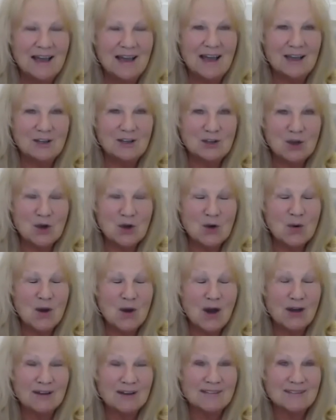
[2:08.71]
I know,
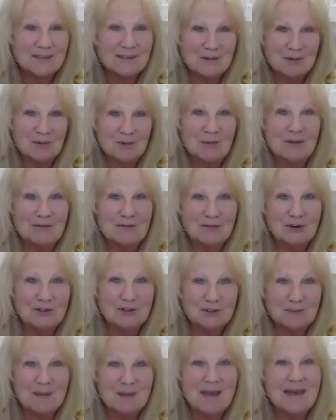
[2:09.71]
honestly, when we
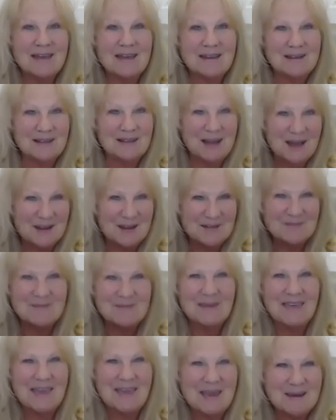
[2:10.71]
first met, it kind of
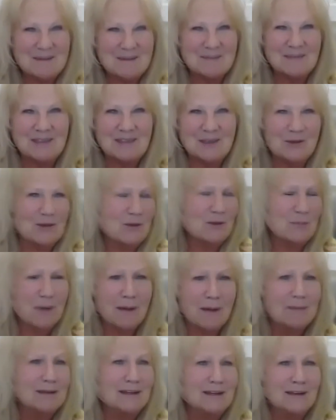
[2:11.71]
became, you
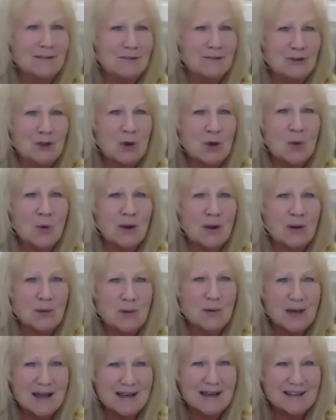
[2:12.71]
probably didn't even know what it
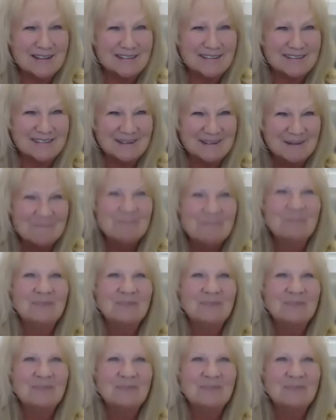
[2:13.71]
was,